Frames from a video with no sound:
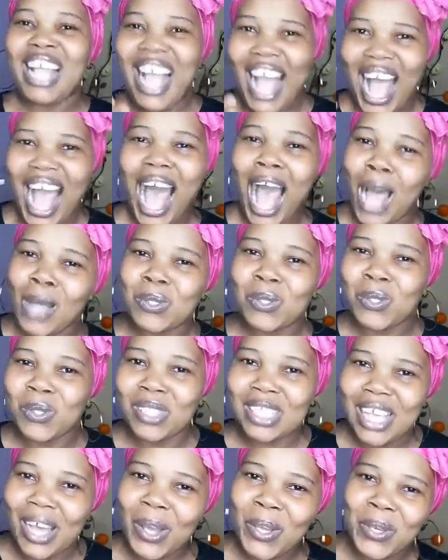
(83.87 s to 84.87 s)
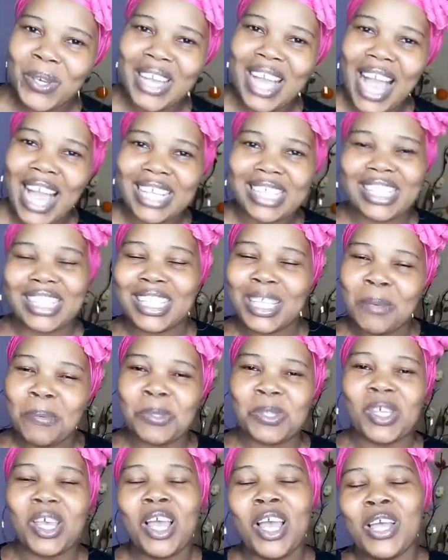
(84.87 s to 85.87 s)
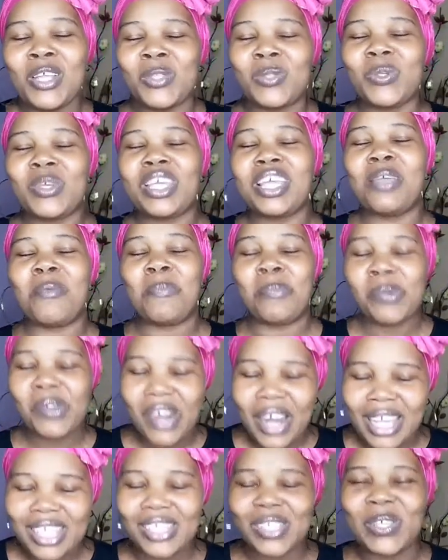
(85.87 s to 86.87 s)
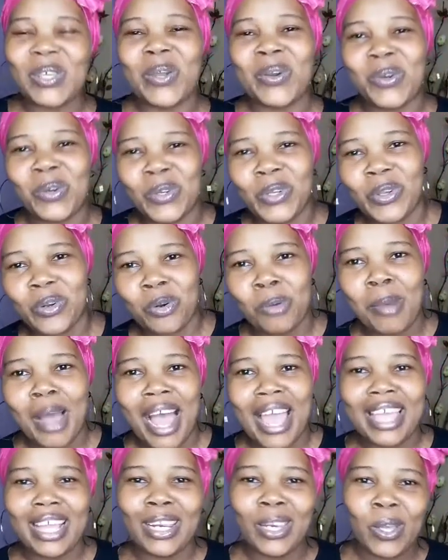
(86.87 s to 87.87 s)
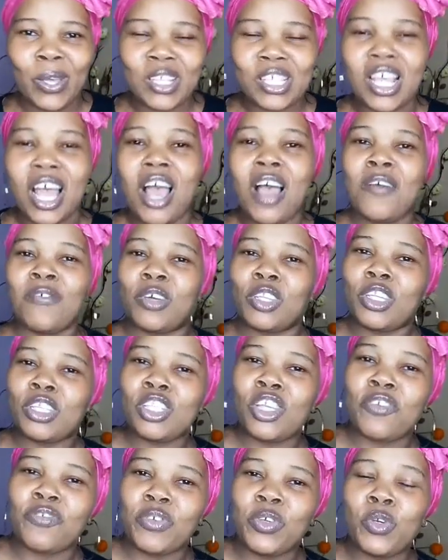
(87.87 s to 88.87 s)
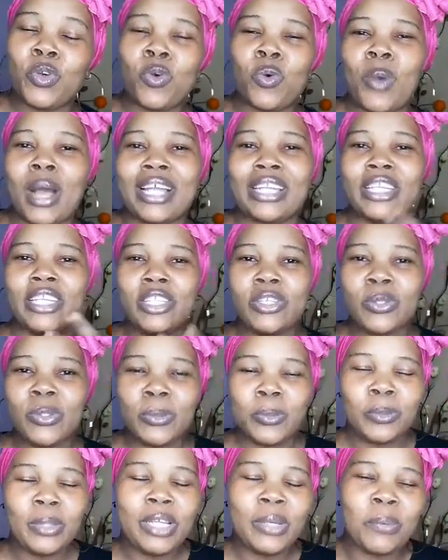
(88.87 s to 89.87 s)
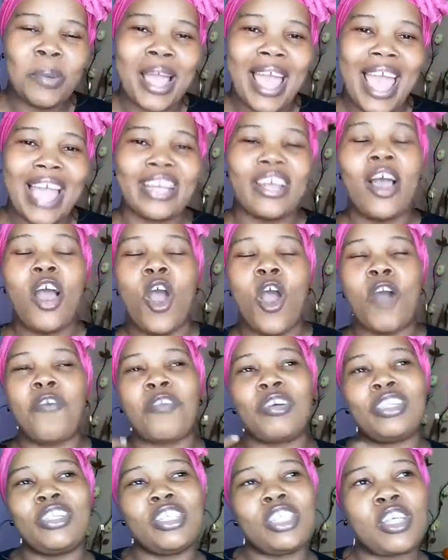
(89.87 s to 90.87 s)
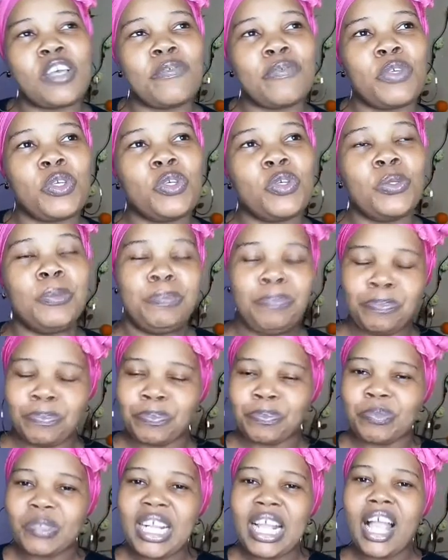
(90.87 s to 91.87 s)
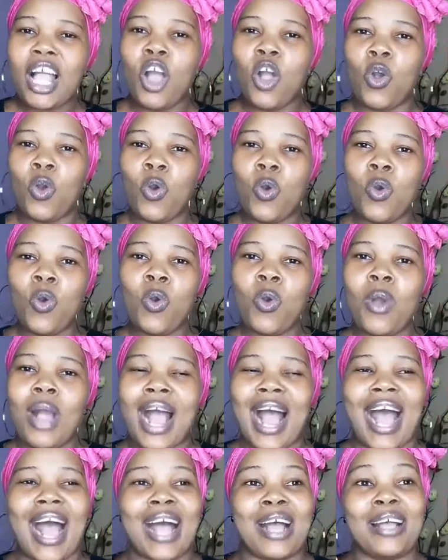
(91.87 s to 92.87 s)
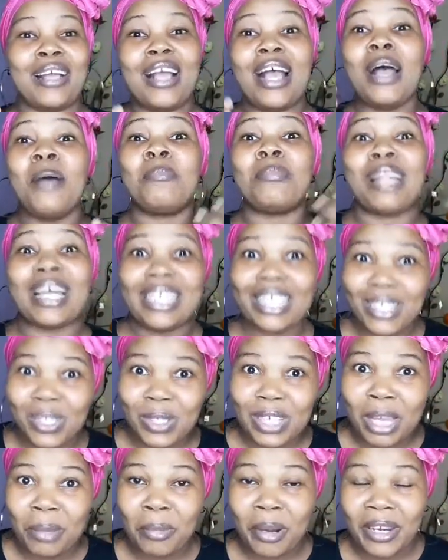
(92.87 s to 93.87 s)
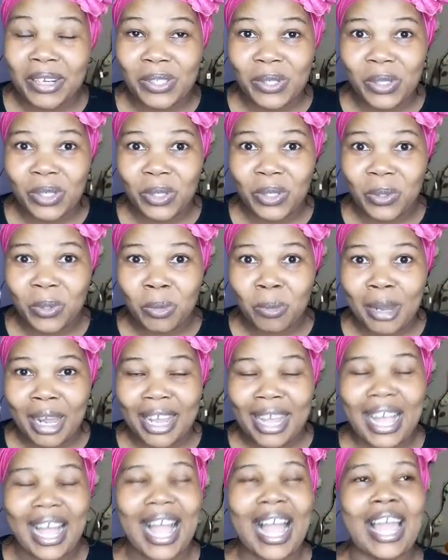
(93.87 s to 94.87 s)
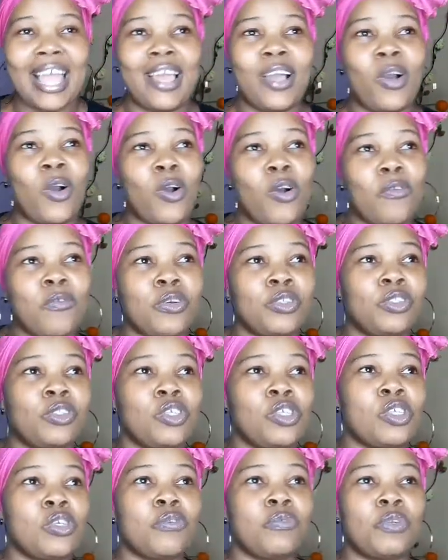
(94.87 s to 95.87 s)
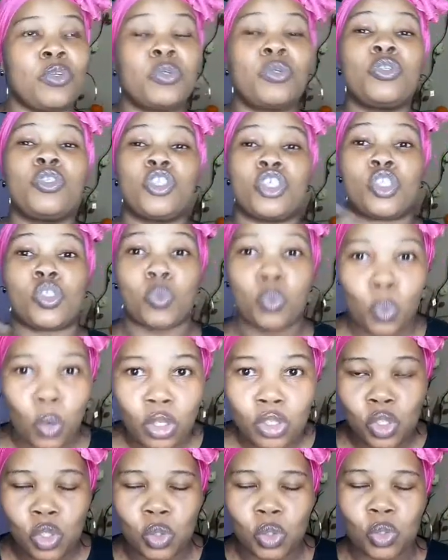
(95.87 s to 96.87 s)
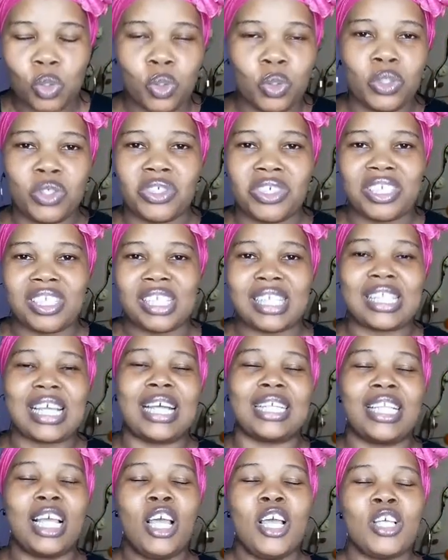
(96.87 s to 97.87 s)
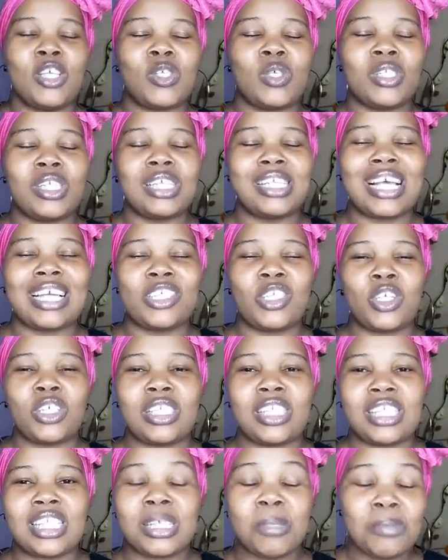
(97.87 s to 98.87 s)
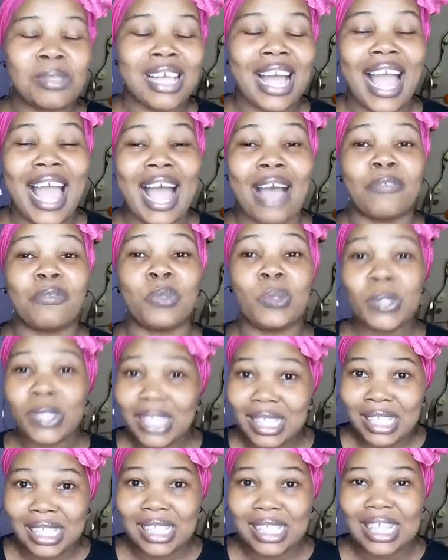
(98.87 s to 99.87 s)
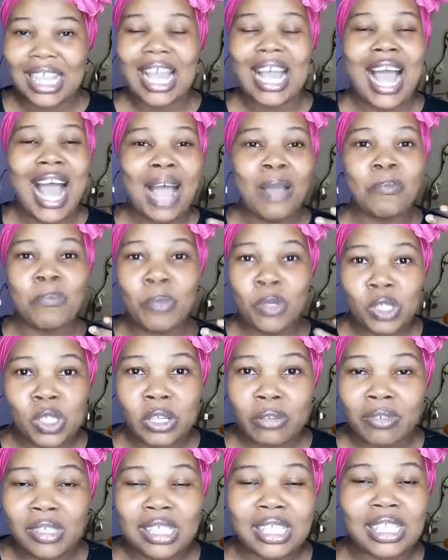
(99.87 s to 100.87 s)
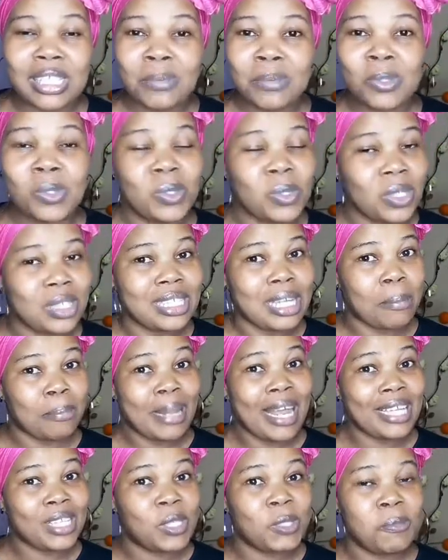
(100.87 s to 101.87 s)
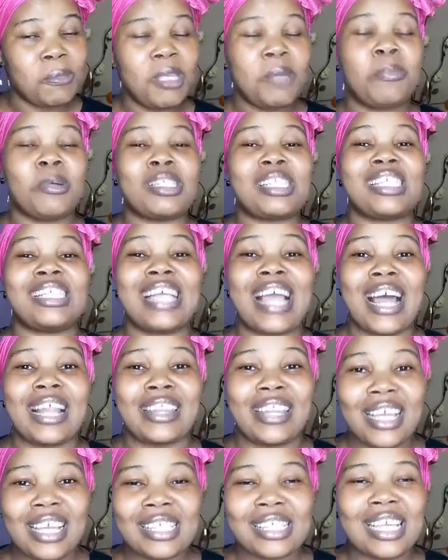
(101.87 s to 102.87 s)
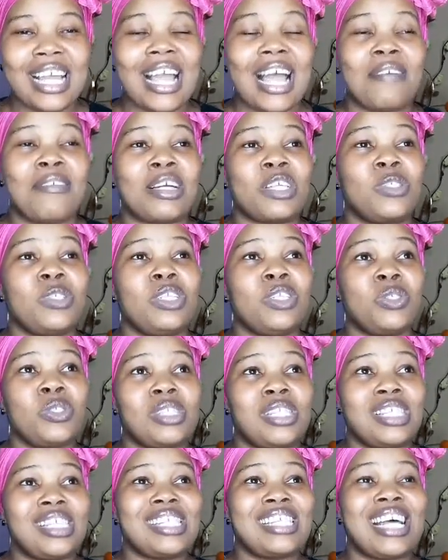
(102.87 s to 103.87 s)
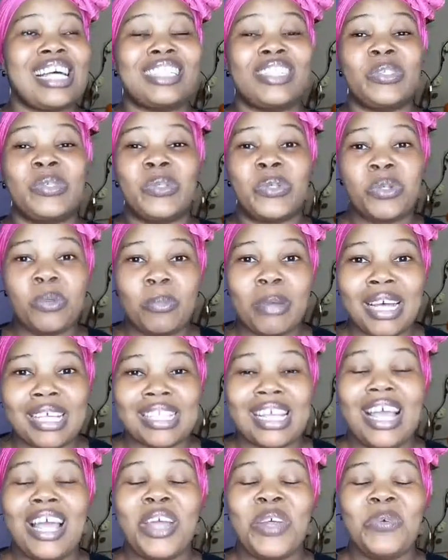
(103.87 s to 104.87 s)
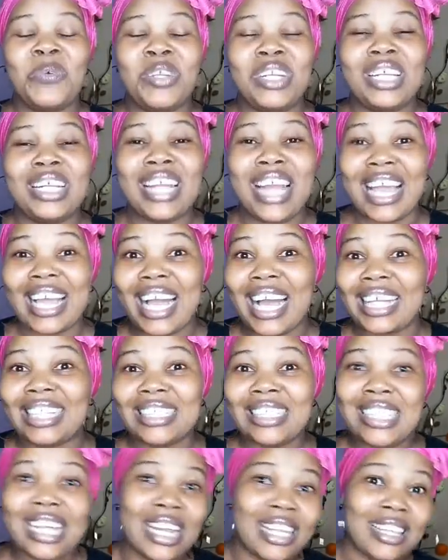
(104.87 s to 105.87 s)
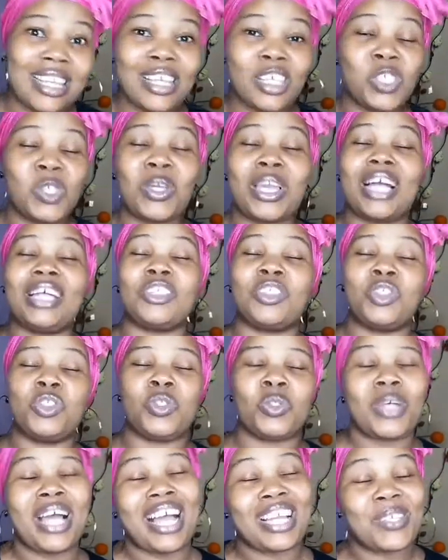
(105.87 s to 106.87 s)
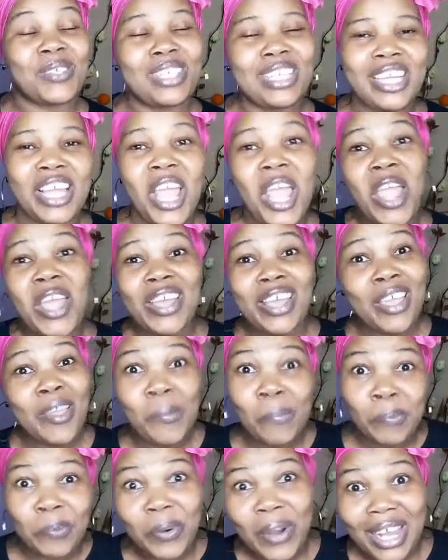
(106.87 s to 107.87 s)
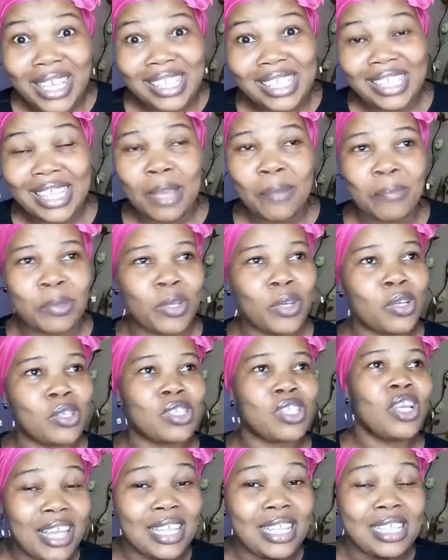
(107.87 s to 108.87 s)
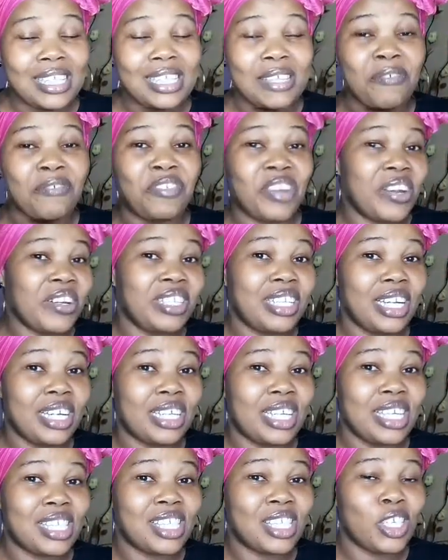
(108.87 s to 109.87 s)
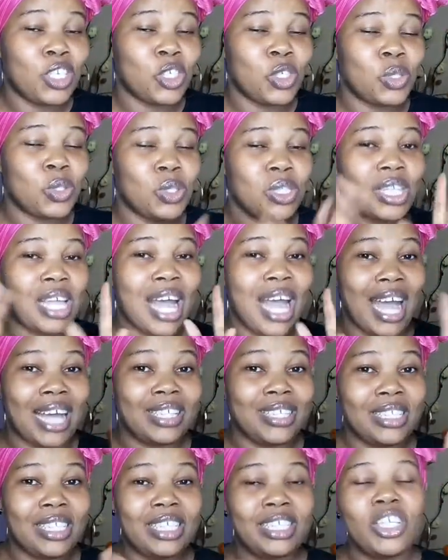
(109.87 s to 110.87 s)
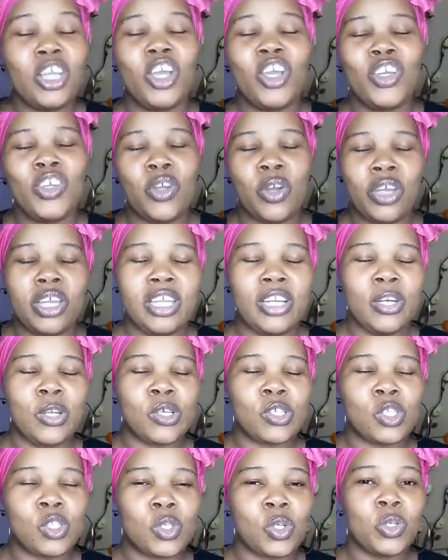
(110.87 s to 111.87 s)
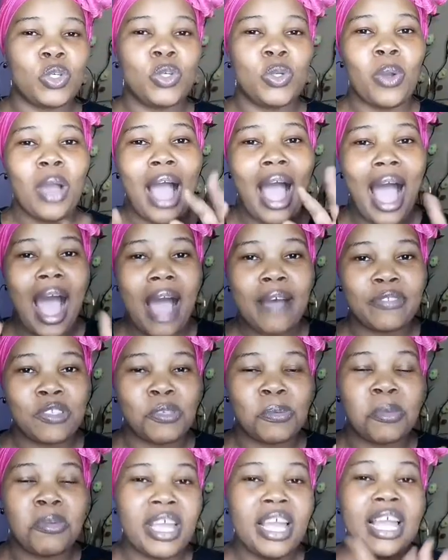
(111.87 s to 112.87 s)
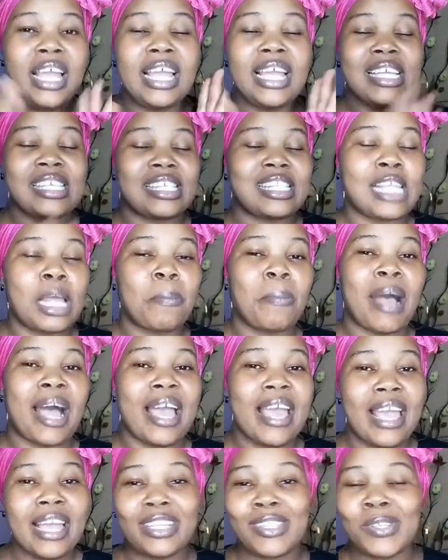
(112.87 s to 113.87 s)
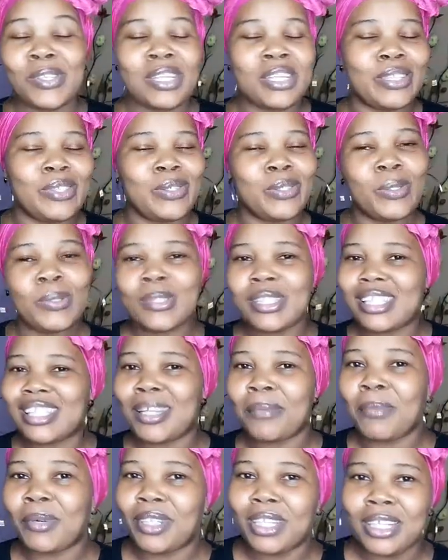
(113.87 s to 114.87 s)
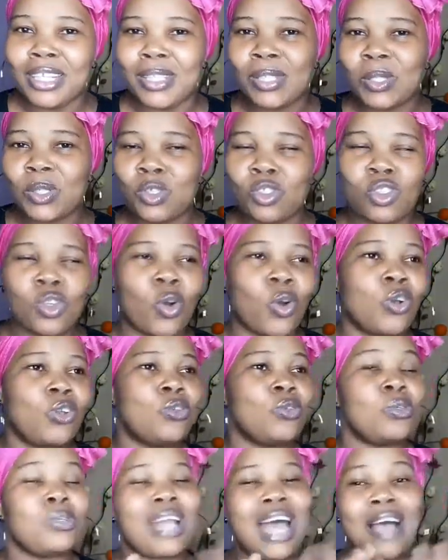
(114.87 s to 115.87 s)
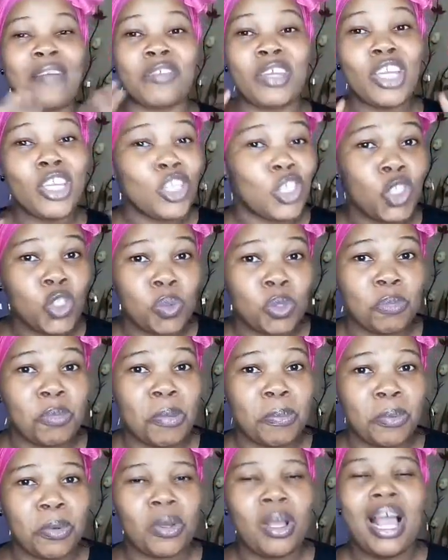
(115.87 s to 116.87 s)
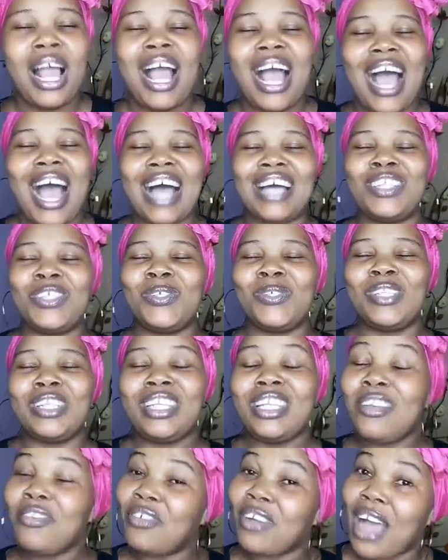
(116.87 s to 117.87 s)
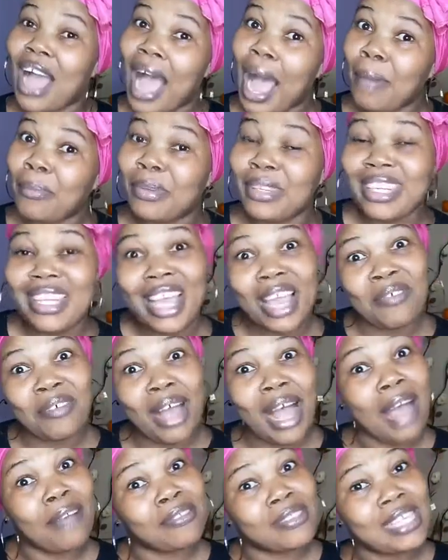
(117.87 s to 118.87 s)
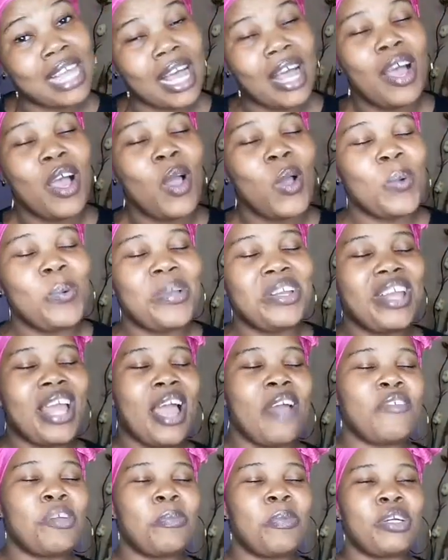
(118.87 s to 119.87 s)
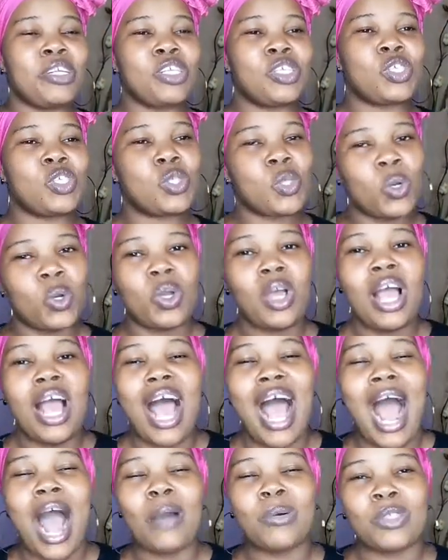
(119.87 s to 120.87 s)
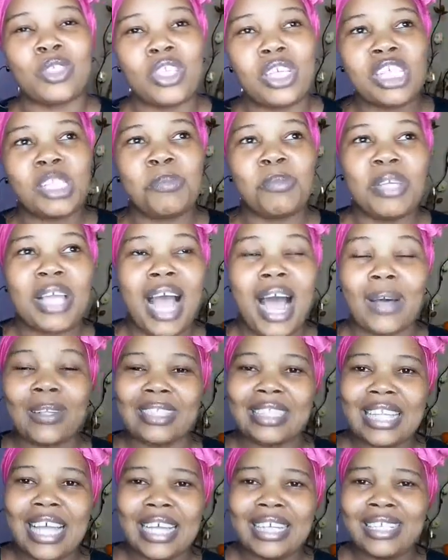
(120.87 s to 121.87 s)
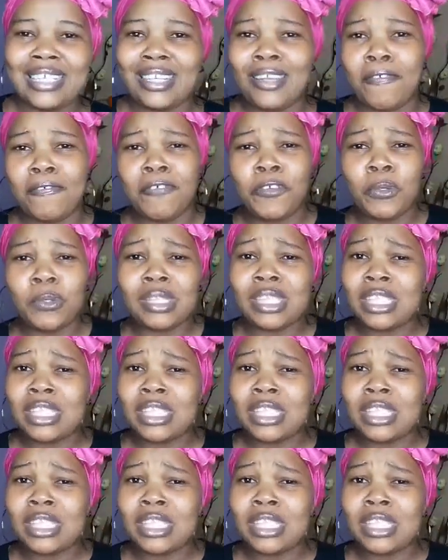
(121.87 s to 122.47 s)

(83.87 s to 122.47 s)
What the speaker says: how to tell you guys tips to impress your Yoruba in-laws. For those of you who are newly wed, or for those of you who are planning to get married to a Yoruba guy, or for those of you who just want to know, do you understand? So these are just tips I have noticed. Most of these tips do not apply to me, but there are things I have actually noticed that the Yorubas really like, and these are the things you can do to actually impress them, because it's a very delicate issue handling your in-laws. So you have to be a step ahead so that you don't step on any toes, or you don't have issues with people and you live happily ever after with everybody. So I will just be outlining a few